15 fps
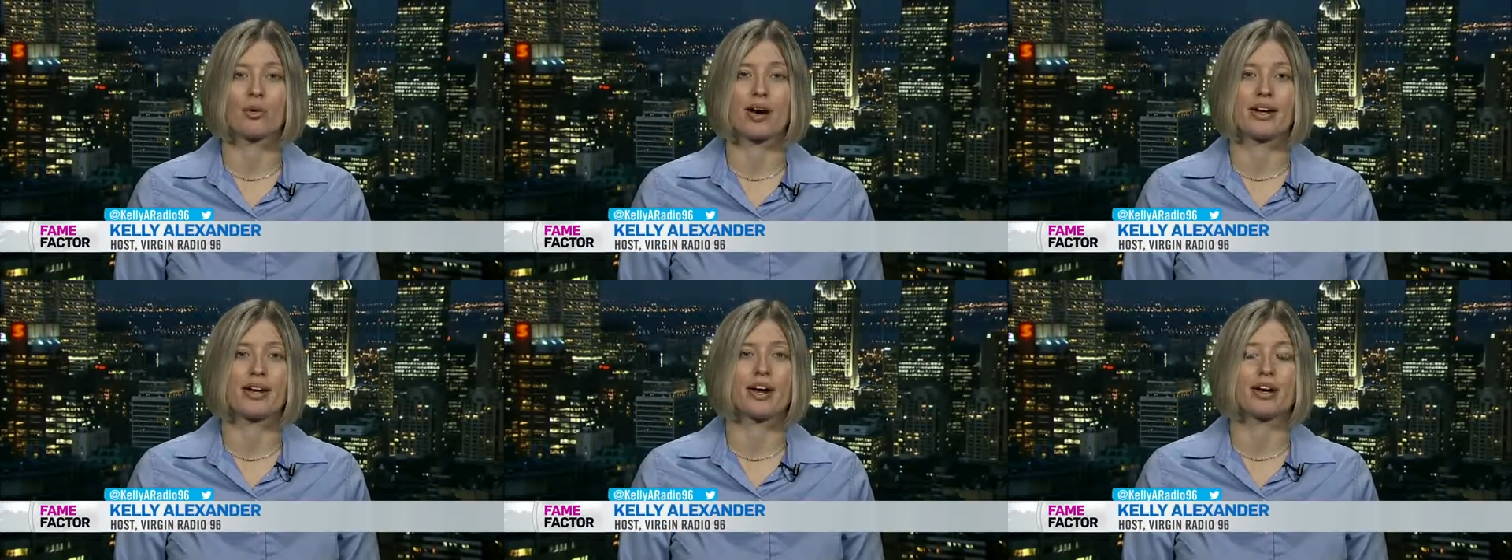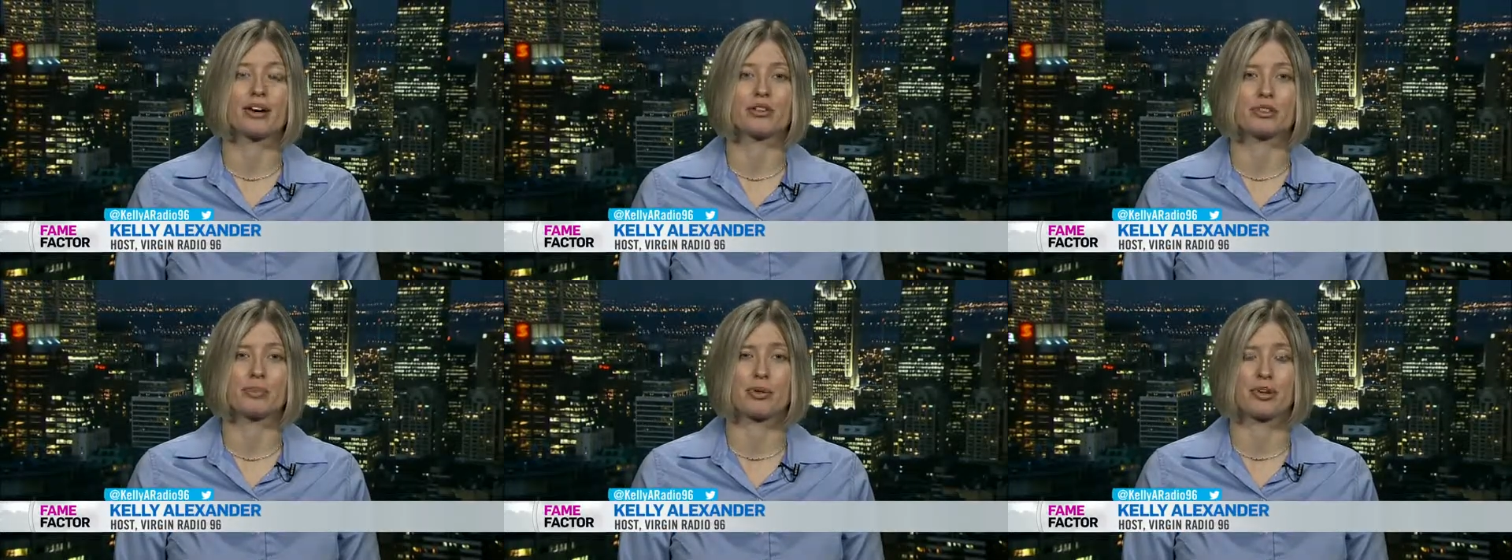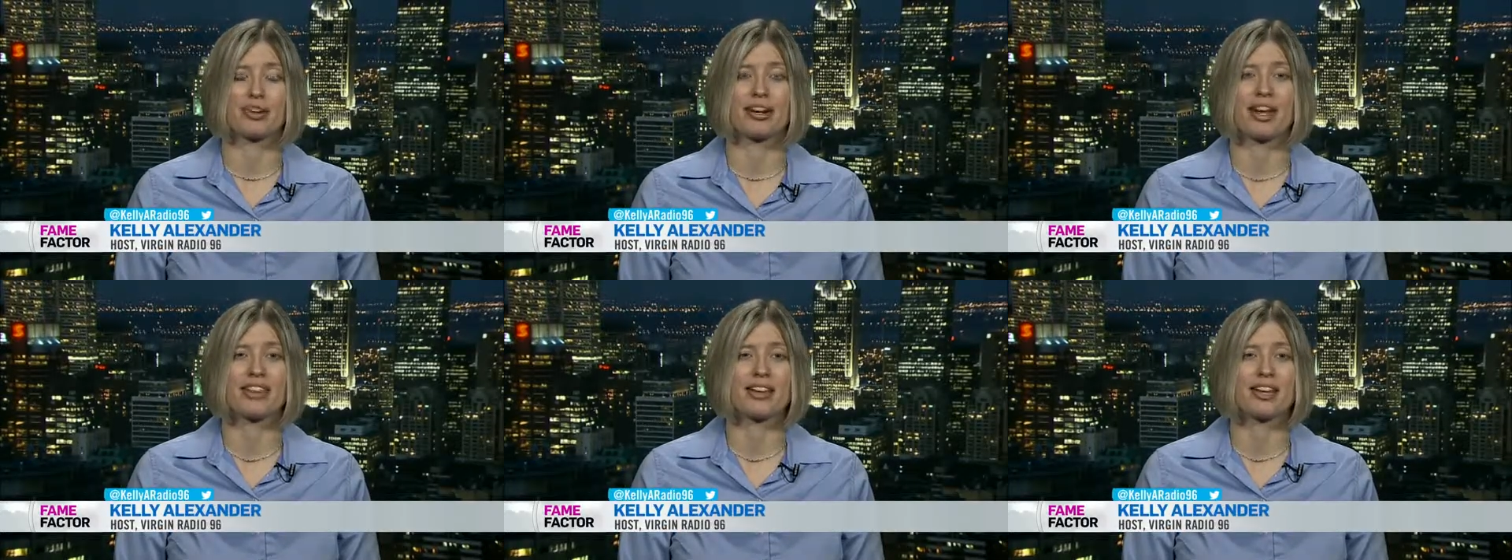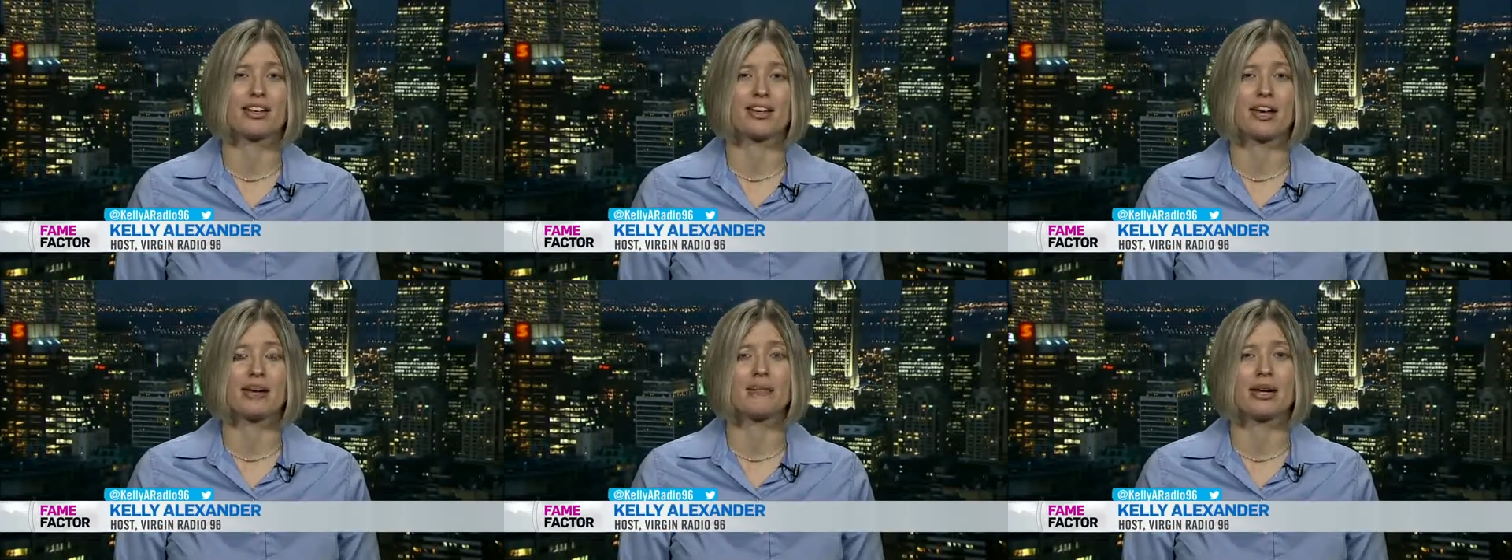Why not go support her? And I think
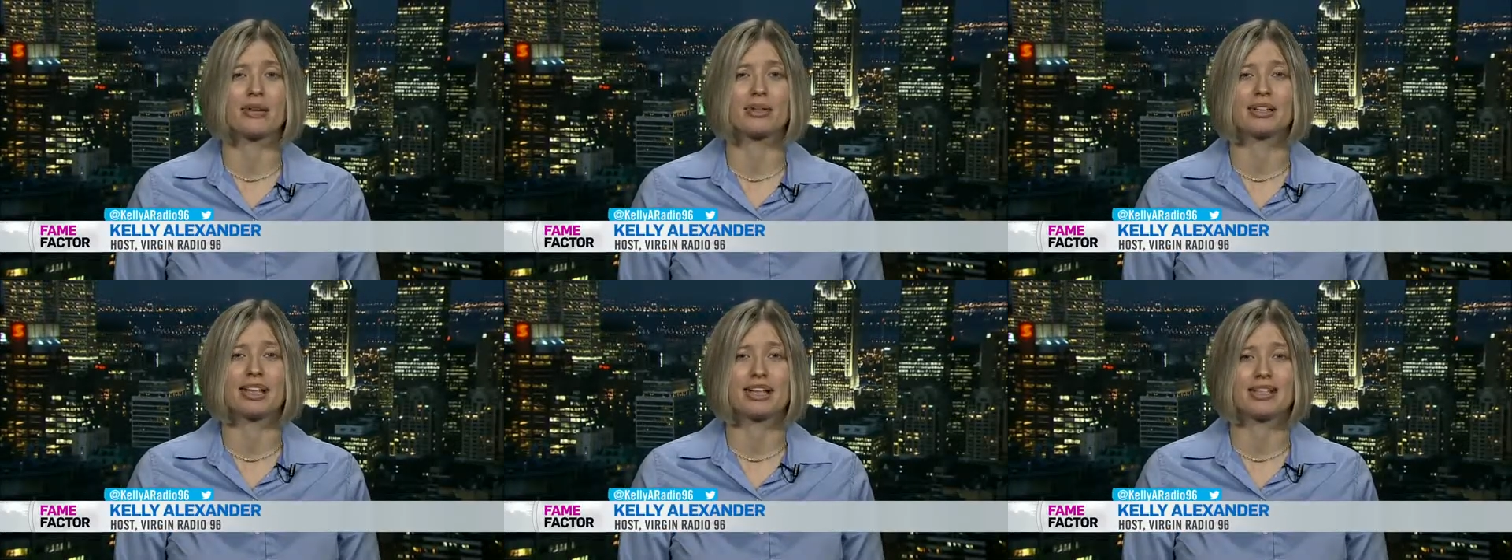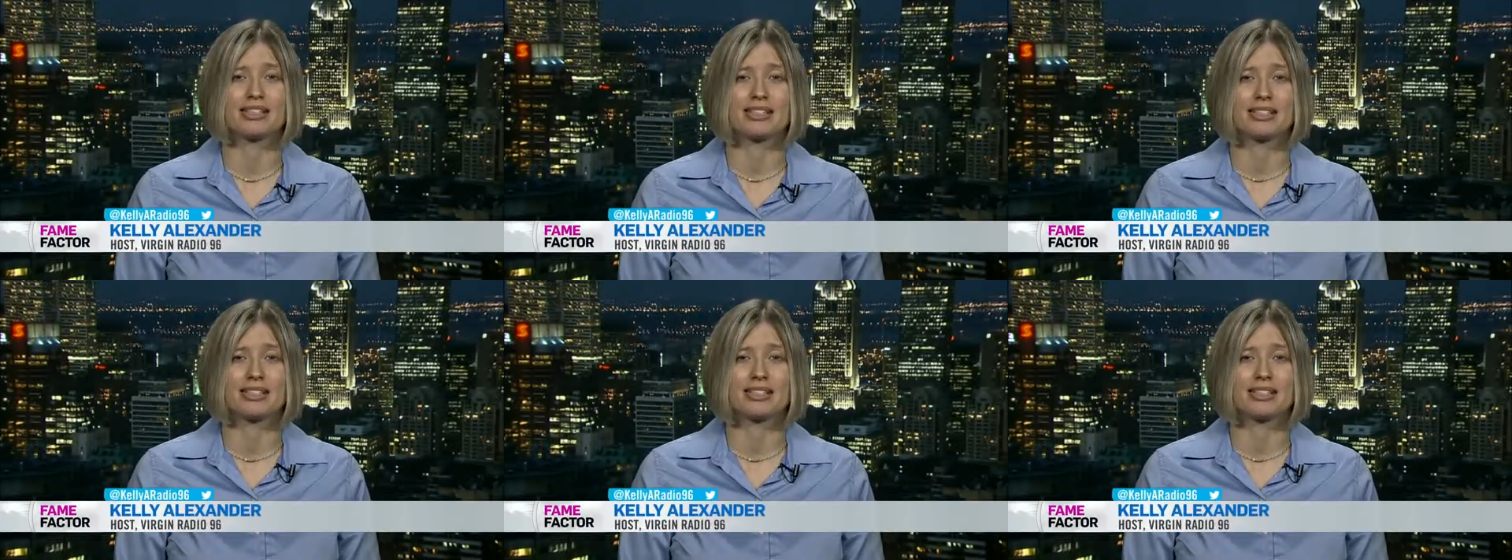a lot of men would like to